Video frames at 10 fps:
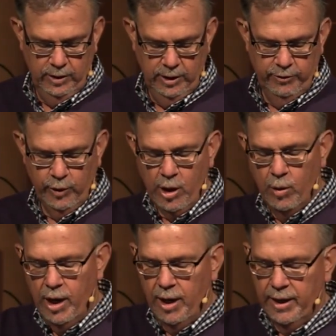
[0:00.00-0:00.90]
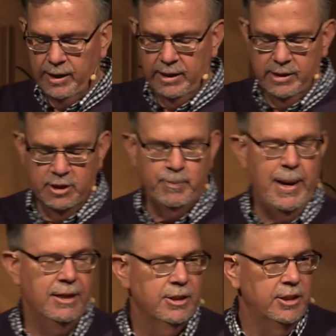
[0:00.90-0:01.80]
If we go on in this
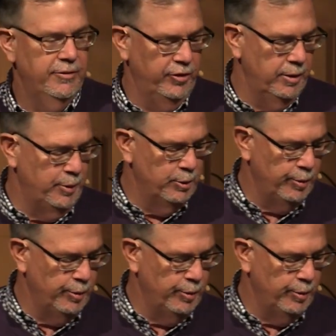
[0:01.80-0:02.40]
passage in Philippians,